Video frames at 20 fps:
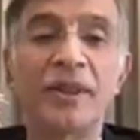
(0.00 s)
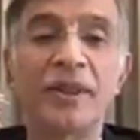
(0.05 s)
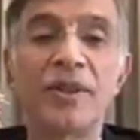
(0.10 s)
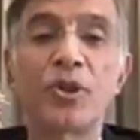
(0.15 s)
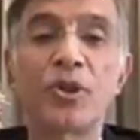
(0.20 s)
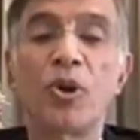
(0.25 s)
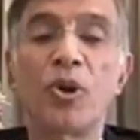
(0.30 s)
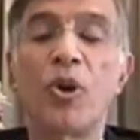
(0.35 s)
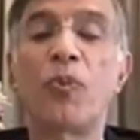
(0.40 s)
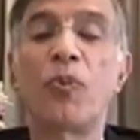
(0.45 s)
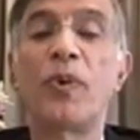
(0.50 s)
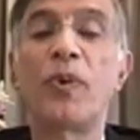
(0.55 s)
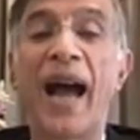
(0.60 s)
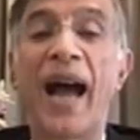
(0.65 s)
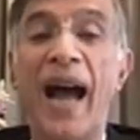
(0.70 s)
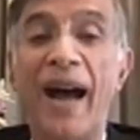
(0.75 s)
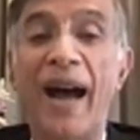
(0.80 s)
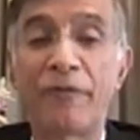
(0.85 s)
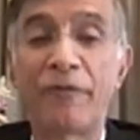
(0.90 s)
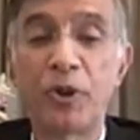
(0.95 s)
So we
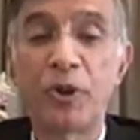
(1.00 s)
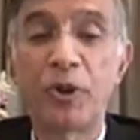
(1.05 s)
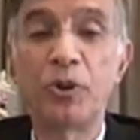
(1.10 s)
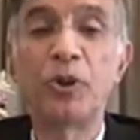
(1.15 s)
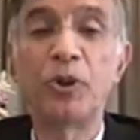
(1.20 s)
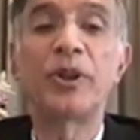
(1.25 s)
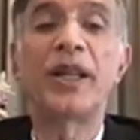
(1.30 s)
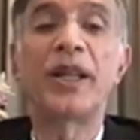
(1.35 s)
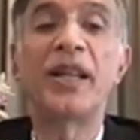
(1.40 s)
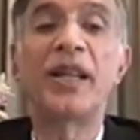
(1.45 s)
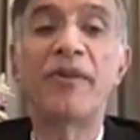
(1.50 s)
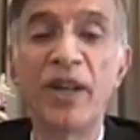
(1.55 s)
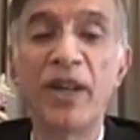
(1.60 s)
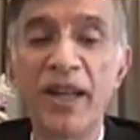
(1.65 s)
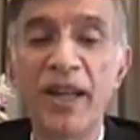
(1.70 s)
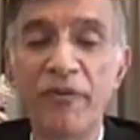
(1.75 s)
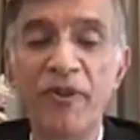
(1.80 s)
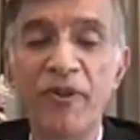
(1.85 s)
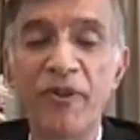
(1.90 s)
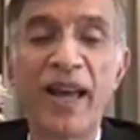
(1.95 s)
have to,
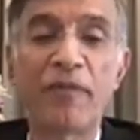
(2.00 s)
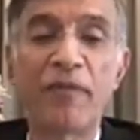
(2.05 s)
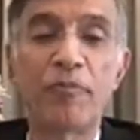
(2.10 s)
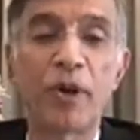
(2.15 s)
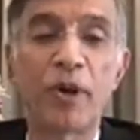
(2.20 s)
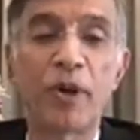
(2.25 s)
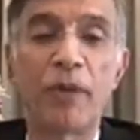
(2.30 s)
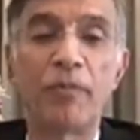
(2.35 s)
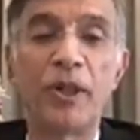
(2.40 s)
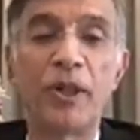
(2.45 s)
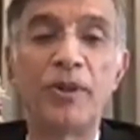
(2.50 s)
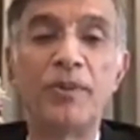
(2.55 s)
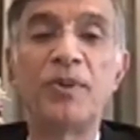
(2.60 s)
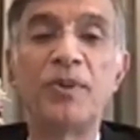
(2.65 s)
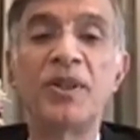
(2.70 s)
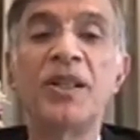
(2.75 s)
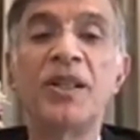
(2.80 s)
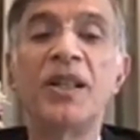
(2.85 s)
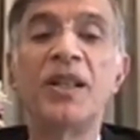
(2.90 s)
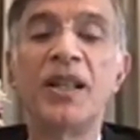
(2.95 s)
even if we have
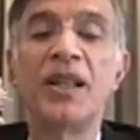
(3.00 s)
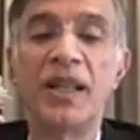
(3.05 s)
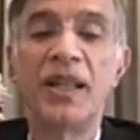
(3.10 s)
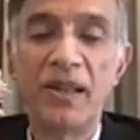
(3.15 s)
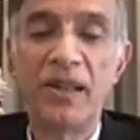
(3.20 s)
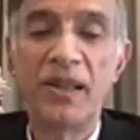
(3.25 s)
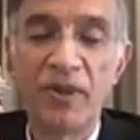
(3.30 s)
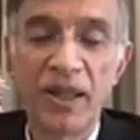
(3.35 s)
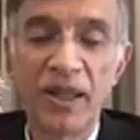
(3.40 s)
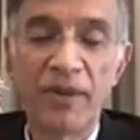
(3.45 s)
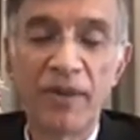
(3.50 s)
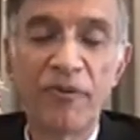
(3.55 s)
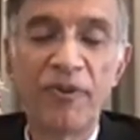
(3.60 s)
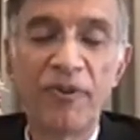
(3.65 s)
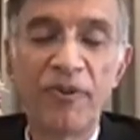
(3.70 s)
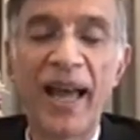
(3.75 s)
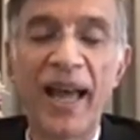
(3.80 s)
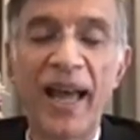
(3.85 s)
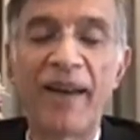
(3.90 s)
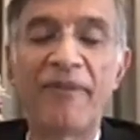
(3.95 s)
problems, even if
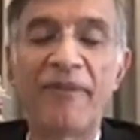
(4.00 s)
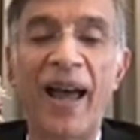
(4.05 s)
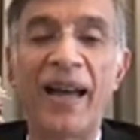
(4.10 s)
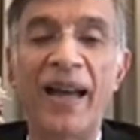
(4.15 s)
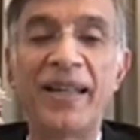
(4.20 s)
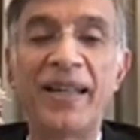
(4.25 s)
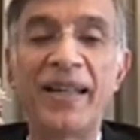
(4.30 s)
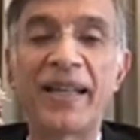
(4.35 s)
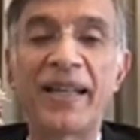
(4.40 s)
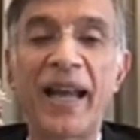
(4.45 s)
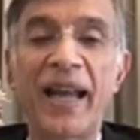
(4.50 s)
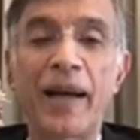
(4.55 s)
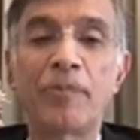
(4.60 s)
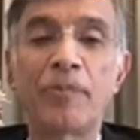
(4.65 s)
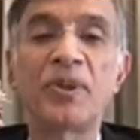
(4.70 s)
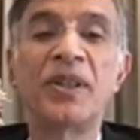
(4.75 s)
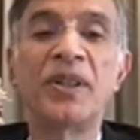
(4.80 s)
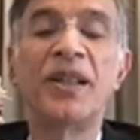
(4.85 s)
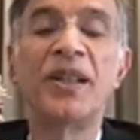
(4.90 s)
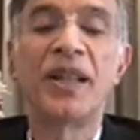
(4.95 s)
we have
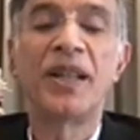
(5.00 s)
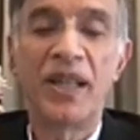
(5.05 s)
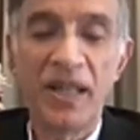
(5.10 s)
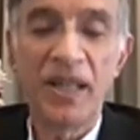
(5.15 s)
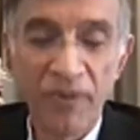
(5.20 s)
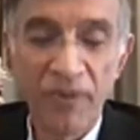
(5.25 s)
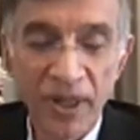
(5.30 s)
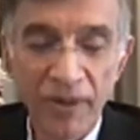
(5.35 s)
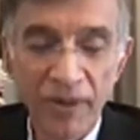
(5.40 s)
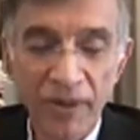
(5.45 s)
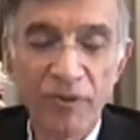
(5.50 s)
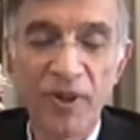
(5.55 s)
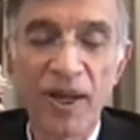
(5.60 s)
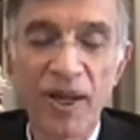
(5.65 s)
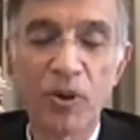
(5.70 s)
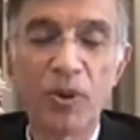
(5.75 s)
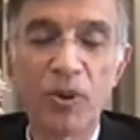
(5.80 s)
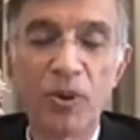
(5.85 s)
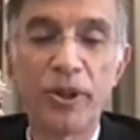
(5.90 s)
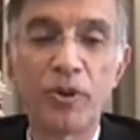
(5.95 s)
handicaps, even if we
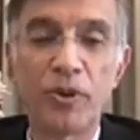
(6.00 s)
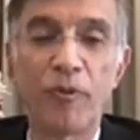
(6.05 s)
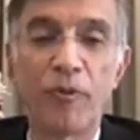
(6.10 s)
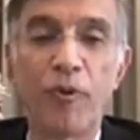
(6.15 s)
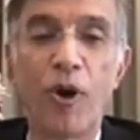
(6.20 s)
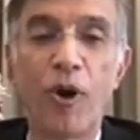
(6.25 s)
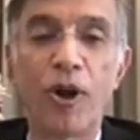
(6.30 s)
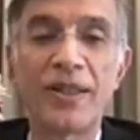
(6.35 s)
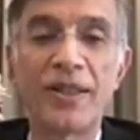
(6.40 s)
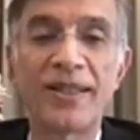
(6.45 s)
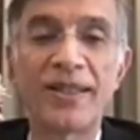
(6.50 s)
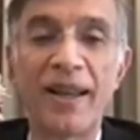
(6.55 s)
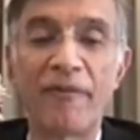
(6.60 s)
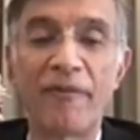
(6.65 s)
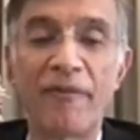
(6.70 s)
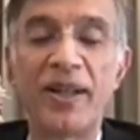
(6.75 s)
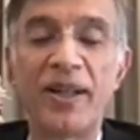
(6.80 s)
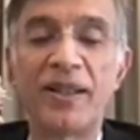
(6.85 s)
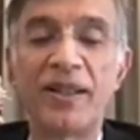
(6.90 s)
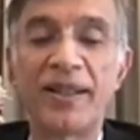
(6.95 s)
are going to fall
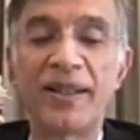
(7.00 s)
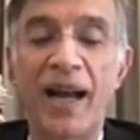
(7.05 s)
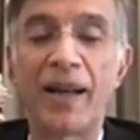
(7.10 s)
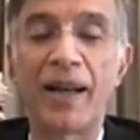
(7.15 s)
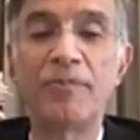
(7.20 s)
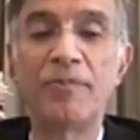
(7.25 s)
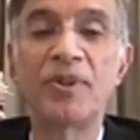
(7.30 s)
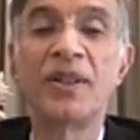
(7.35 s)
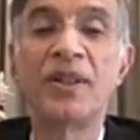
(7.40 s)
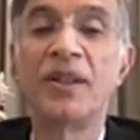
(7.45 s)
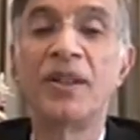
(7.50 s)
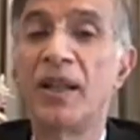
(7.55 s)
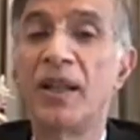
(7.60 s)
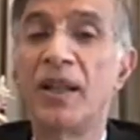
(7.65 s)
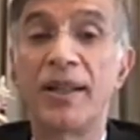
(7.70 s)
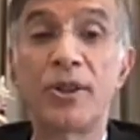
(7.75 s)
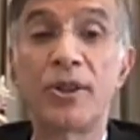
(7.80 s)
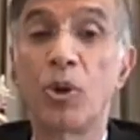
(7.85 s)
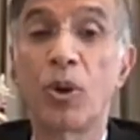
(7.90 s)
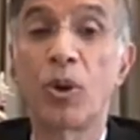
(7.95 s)
several times,
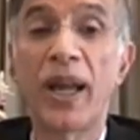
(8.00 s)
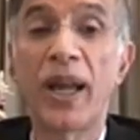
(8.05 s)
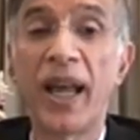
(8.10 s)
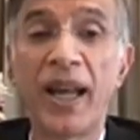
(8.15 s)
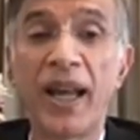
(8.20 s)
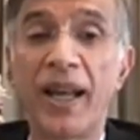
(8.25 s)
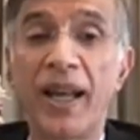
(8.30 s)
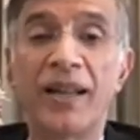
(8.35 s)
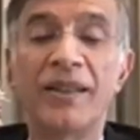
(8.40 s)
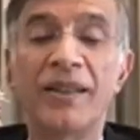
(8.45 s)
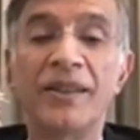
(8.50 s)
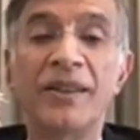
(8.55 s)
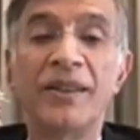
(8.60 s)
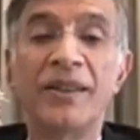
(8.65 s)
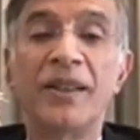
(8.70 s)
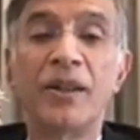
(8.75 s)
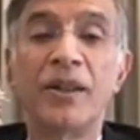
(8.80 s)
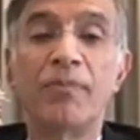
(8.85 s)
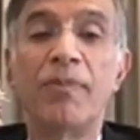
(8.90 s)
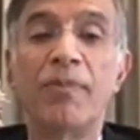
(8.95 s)
it's okay.
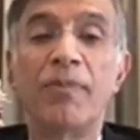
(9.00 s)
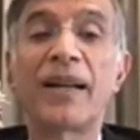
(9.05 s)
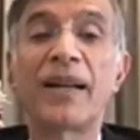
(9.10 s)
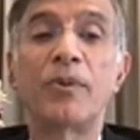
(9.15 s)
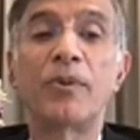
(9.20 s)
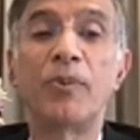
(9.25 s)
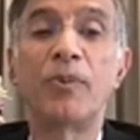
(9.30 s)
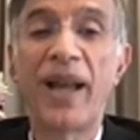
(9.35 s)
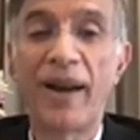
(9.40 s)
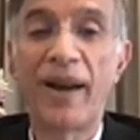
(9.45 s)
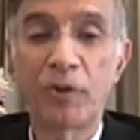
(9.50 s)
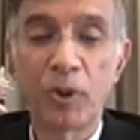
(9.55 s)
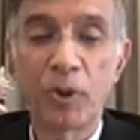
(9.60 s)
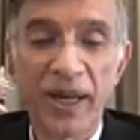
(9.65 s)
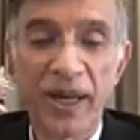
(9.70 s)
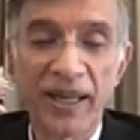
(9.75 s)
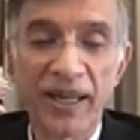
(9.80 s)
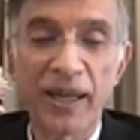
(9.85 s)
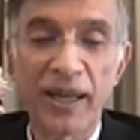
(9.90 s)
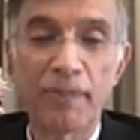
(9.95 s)
But we have to
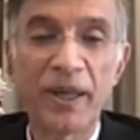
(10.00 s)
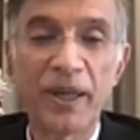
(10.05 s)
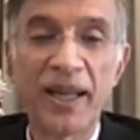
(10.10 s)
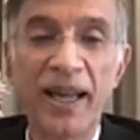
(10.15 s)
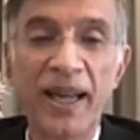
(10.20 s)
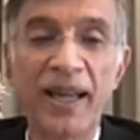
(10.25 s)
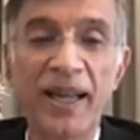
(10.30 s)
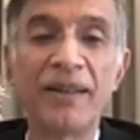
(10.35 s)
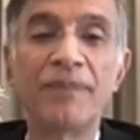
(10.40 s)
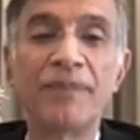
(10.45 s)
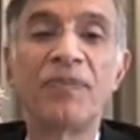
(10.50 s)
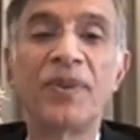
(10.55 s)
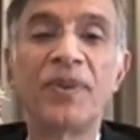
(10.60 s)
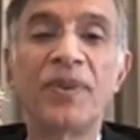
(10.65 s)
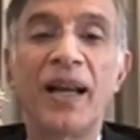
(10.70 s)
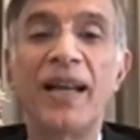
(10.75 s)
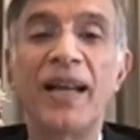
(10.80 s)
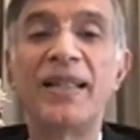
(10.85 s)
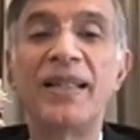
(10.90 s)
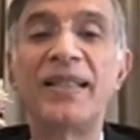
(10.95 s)
get up again
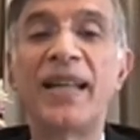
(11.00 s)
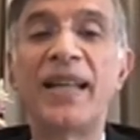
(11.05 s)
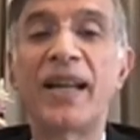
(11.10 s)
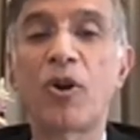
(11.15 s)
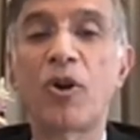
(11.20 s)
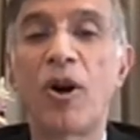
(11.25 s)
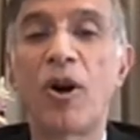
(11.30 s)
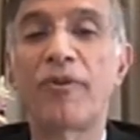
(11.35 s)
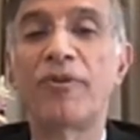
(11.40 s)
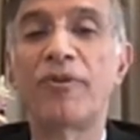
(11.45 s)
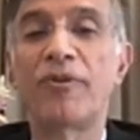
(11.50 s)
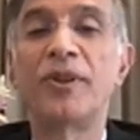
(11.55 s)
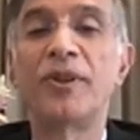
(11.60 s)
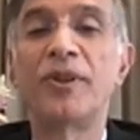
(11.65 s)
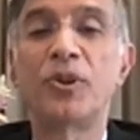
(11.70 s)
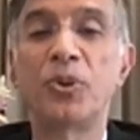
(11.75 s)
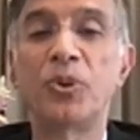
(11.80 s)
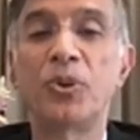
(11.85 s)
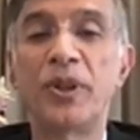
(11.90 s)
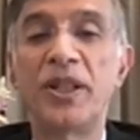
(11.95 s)
and take off
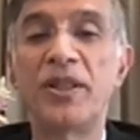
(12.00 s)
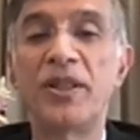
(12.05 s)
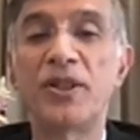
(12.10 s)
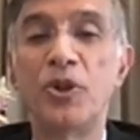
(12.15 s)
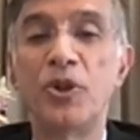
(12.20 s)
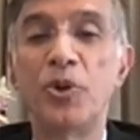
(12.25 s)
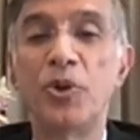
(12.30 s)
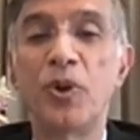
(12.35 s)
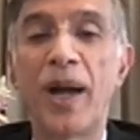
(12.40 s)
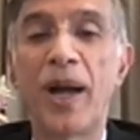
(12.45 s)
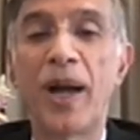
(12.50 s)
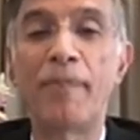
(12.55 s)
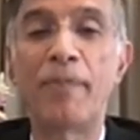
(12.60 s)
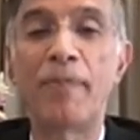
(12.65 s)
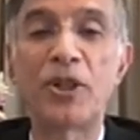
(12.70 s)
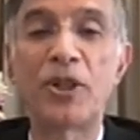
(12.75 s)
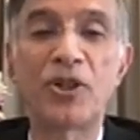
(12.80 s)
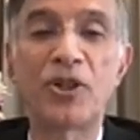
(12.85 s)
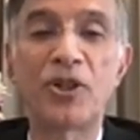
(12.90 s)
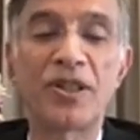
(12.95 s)
to these new
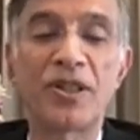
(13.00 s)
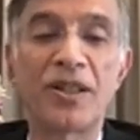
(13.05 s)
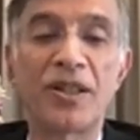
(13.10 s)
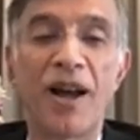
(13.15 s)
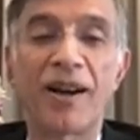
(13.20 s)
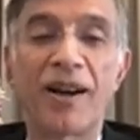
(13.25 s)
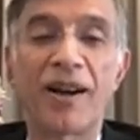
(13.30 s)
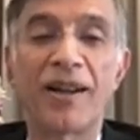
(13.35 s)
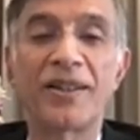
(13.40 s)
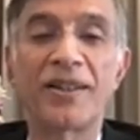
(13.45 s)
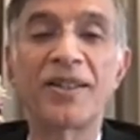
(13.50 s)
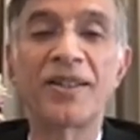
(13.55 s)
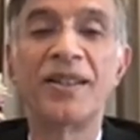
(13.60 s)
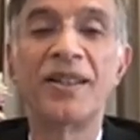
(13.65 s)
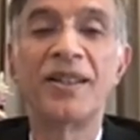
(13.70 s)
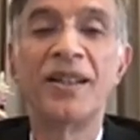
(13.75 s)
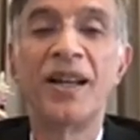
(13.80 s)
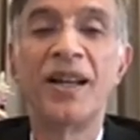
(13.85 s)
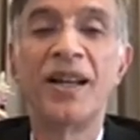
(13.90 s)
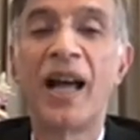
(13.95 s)
ambitious
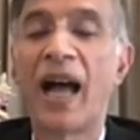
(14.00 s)
targets.